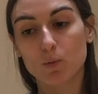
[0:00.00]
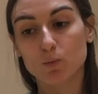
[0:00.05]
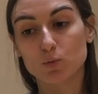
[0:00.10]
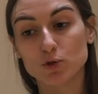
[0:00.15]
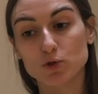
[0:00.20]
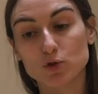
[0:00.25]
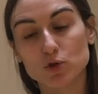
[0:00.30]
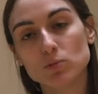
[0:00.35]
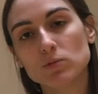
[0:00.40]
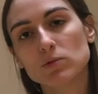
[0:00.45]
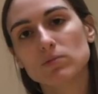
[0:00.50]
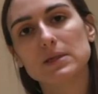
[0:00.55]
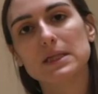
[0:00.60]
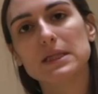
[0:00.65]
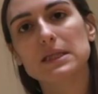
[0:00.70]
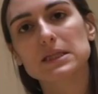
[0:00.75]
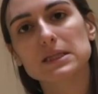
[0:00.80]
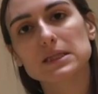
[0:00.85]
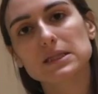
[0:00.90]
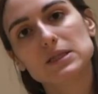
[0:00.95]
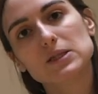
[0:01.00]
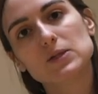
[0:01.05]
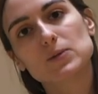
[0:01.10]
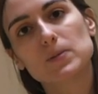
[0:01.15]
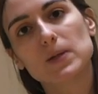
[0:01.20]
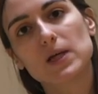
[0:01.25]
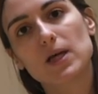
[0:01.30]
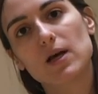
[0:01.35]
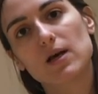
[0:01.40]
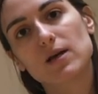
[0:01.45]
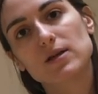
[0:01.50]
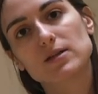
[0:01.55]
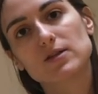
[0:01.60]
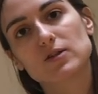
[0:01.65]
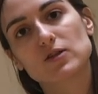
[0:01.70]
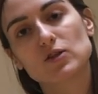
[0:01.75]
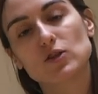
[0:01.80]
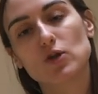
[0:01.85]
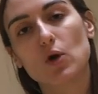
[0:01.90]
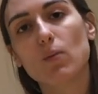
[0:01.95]
Presumably, this is because
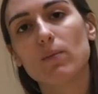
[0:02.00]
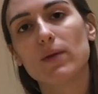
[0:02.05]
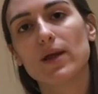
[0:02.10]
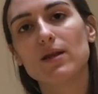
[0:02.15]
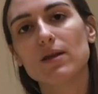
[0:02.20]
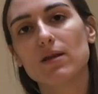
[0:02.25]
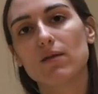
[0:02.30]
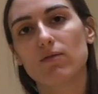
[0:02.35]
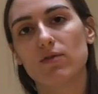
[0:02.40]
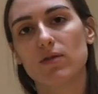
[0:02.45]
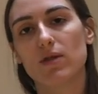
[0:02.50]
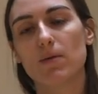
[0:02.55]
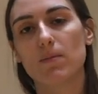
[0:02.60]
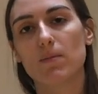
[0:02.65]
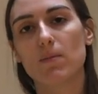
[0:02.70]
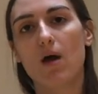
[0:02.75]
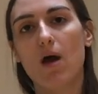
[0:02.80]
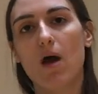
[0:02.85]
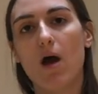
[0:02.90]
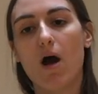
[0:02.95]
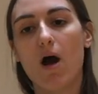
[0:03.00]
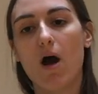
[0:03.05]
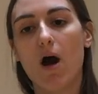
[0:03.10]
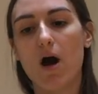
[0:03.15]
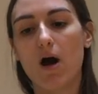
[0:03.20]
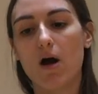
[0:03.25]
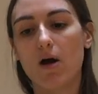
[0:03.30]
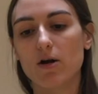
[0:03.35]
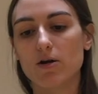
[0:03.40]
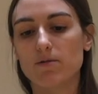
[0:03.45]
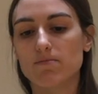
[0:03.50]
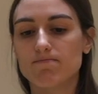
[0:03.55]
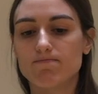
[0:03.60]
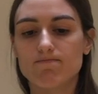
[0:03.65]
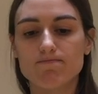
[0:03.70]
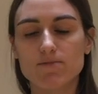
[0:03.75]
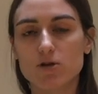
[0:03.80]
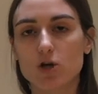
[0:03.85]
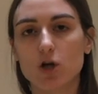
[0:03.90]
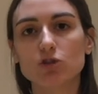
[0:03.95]
so many of them are
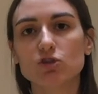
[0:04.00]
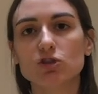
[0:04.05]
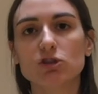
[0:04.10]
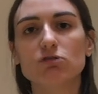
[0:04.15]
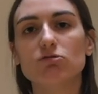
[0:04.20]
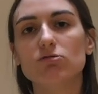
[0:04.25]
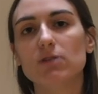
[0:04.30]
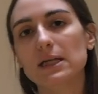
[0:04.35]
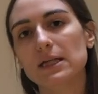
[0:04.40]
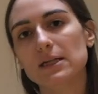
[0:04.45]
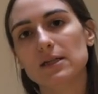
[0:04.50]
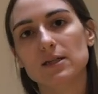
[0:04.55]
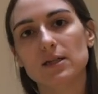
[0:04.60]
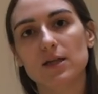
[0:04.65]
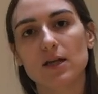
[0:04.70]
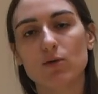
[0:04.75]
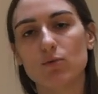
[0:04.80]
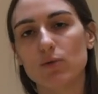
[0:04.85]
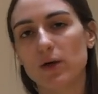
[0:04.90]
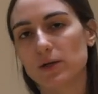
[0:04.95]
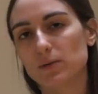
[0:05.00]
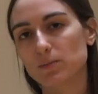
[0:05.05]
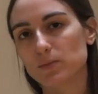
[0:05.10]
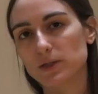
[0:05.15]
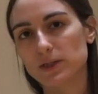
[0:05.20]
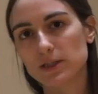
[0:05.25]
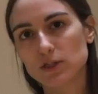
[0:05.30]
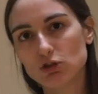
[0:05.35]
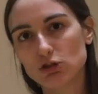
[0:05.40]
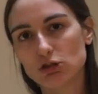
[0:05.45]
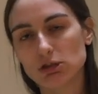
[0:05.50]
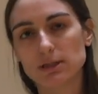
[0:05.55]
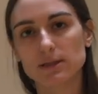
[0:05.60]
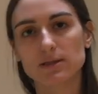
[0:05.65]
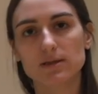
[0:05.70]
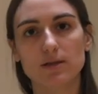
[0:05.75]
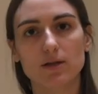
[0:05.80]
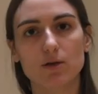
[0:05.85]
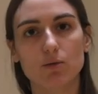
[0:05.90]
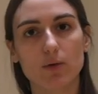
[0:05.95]
not generated in random
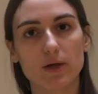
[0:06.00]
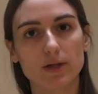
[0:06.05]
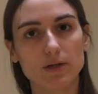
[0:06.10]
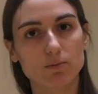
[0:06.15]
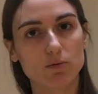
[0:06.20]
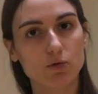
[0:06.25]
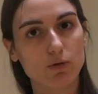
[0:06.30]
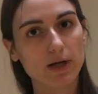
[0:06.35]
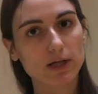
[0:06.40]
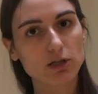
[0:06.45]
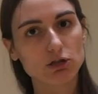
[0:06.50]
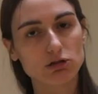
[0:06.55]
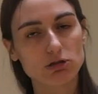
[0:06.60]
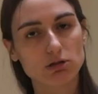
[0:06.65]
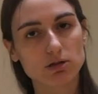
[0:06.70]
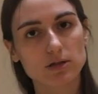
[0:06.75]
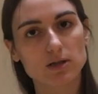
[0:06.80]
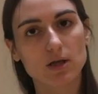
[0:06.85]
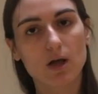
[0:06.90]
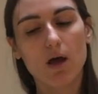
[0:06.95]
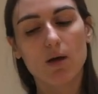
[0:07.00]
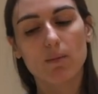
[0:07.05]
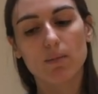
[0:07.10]
positions and in random directions,